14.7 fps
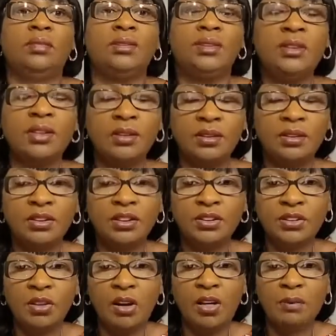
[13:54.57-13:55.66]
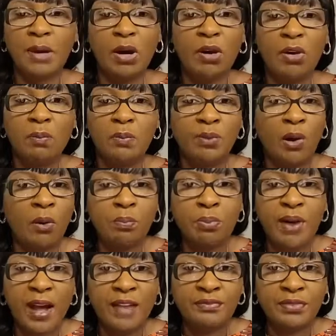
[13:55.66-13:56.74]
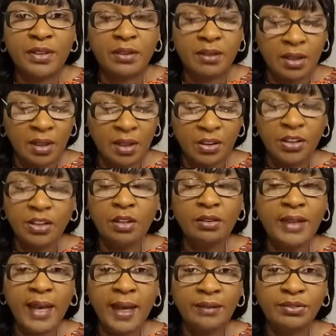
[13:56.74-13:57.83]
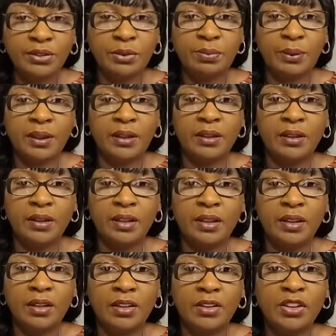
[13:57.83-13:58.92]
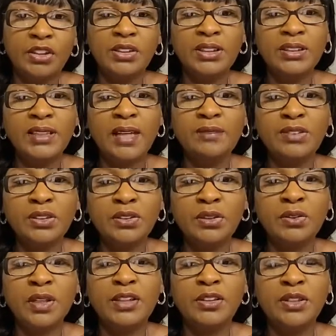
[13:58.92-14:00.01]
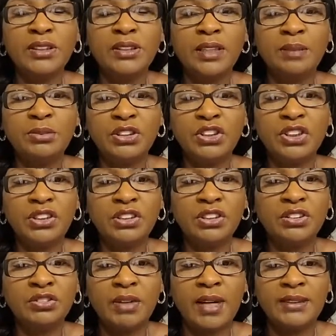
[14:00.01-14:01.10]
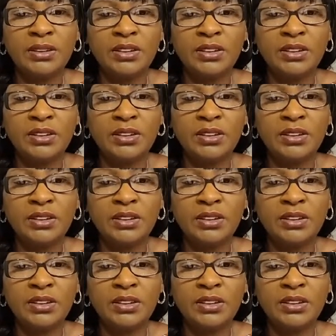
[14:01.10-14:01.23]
To talk about or prophet. You don't have to be. You just have to know that you accepted Jesus Christ